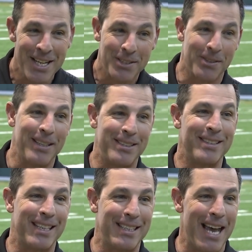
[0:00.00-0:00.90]
So let's
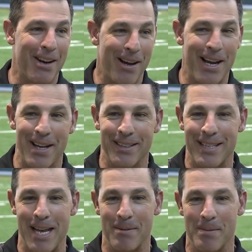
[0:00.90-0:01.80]
just get that right on the
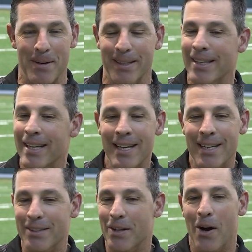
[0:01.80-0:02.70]
table. Yeah. But
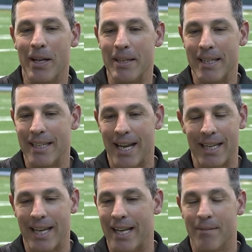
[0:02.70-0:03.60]
no, he
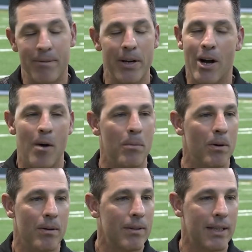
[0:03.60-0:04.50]
again, very humble.